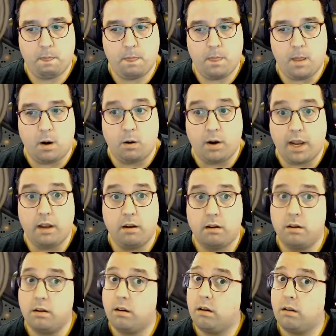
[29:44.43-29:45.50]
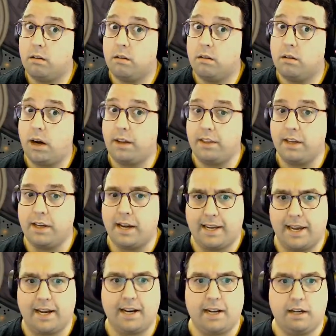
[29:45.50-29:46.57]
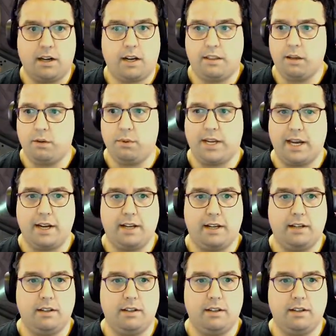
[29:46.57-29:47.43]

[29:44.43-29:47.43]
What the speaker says: Okay. I think I get it. I think we get it.